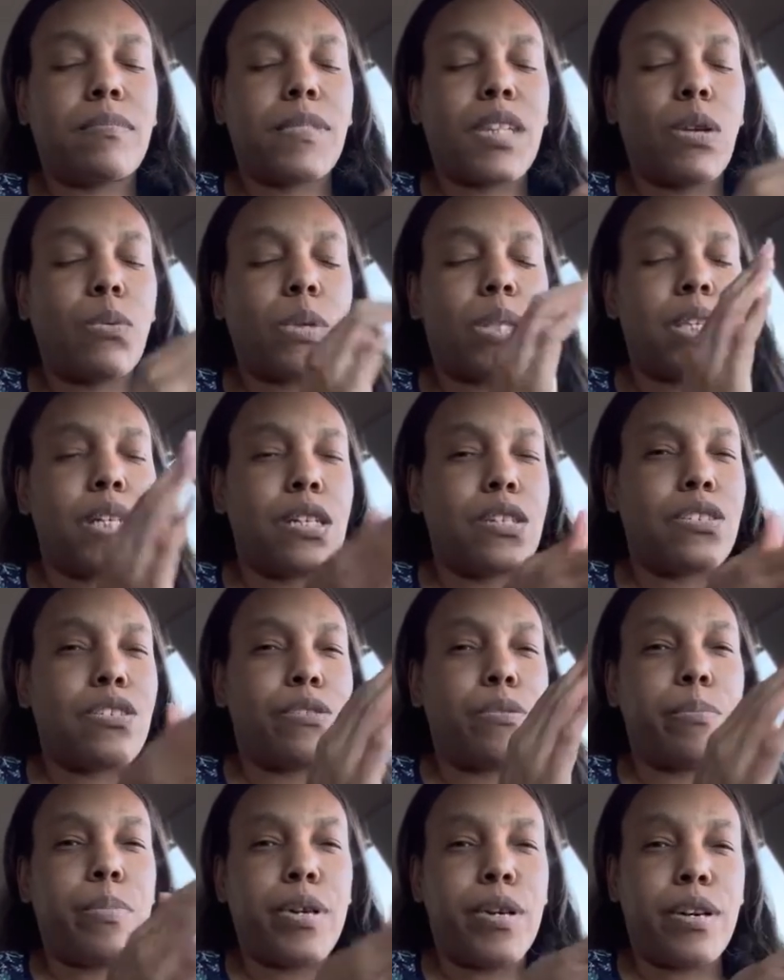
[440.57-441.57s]
within a
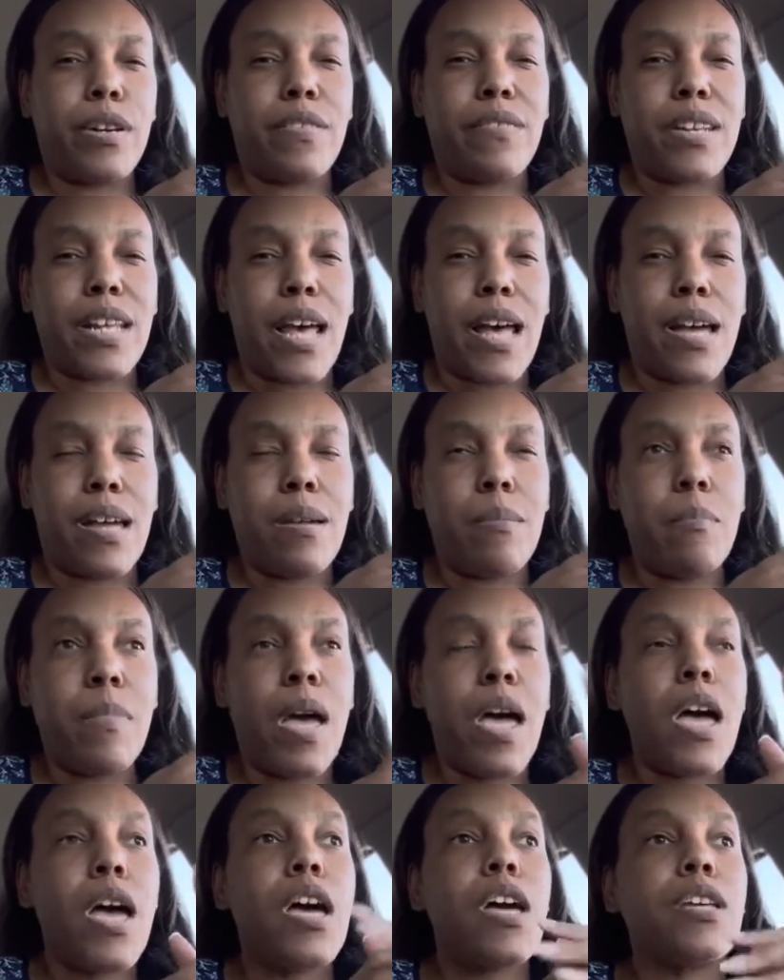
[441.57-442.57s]
certain period of time.
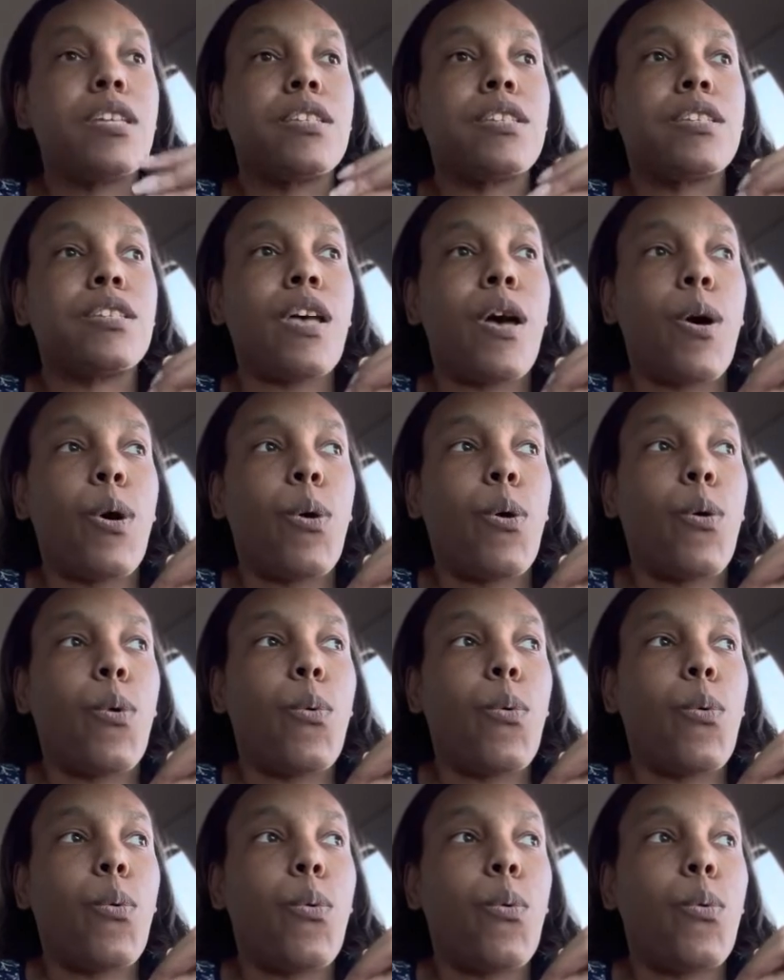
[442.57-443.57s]

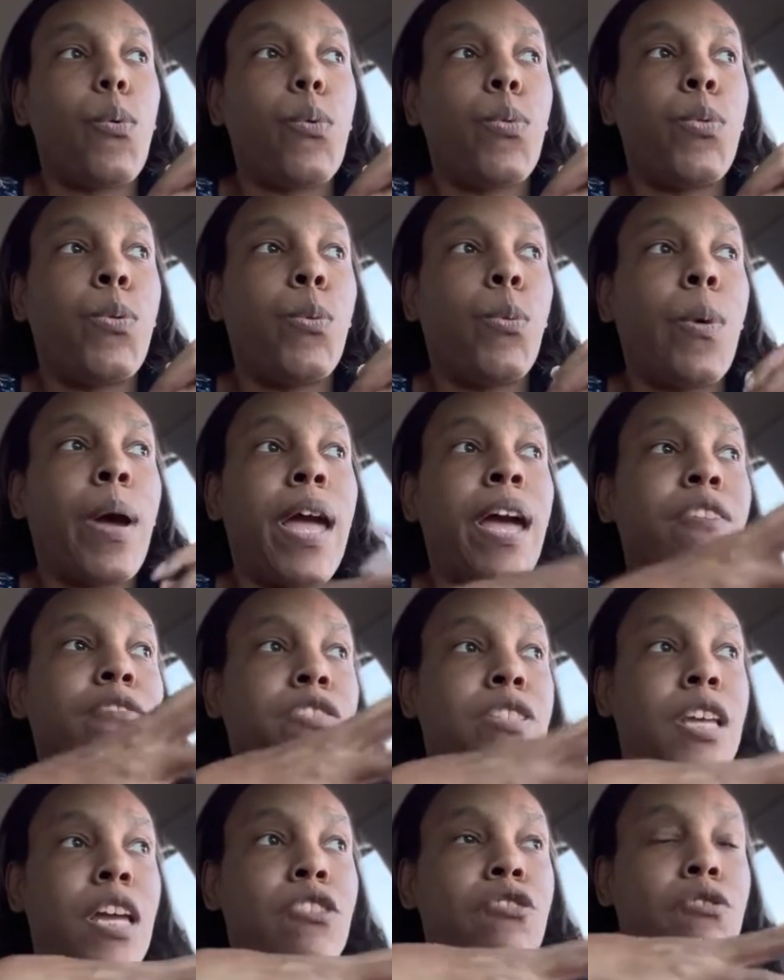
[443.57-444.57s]
So the way I've
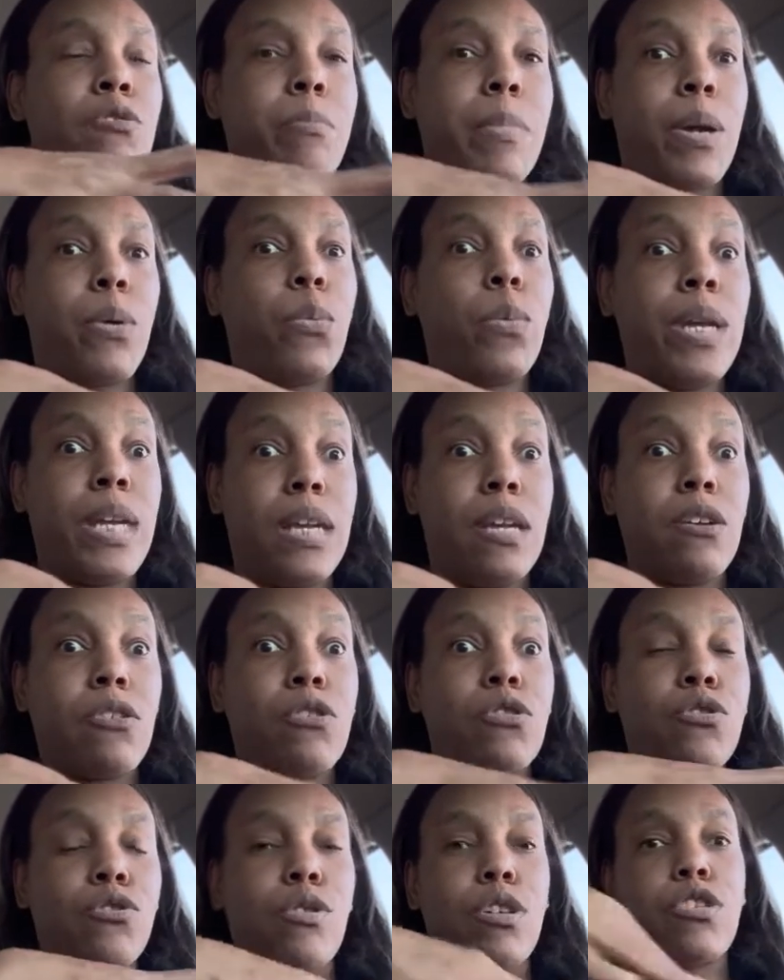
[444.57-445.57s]
scheduled my week,
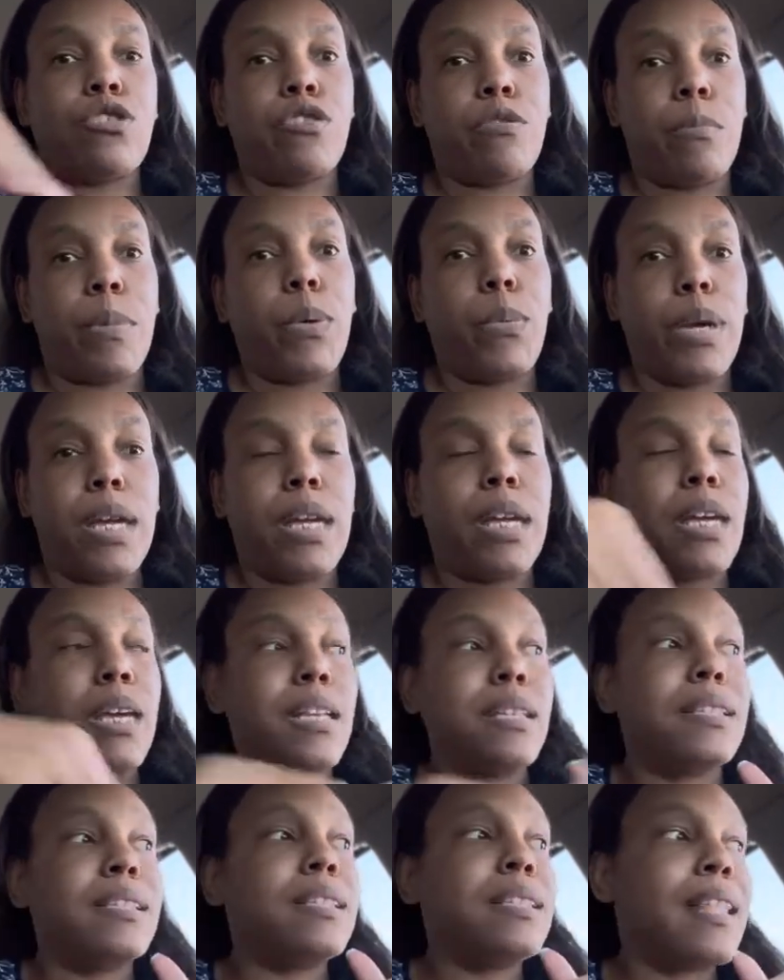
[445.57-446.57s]
or structured my week,
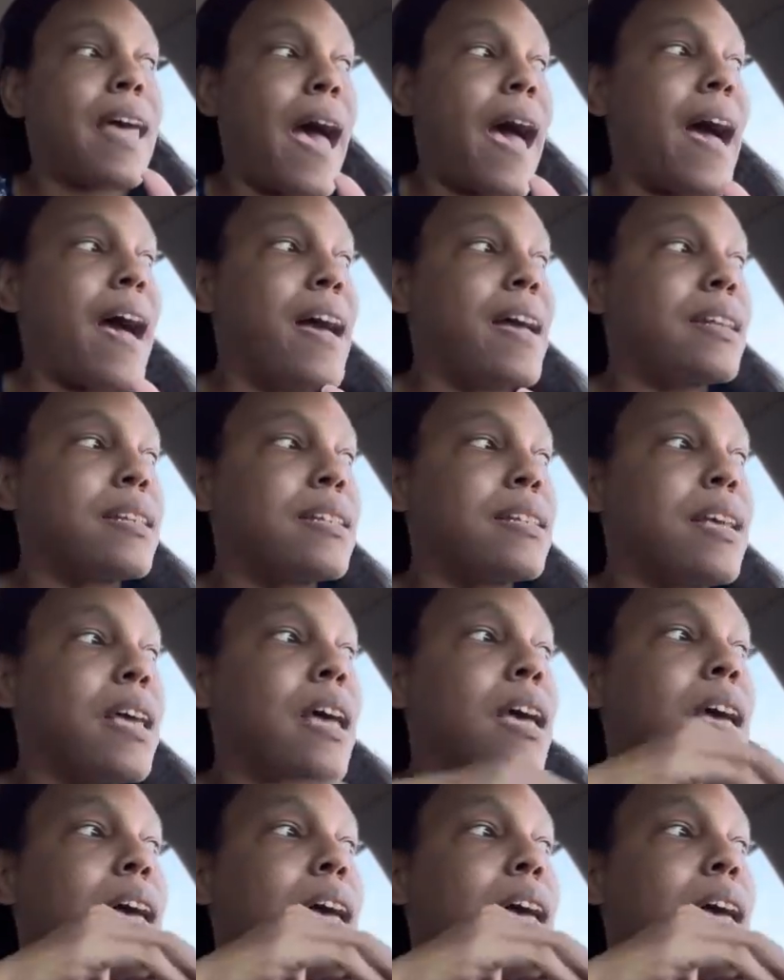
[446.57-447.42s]
is that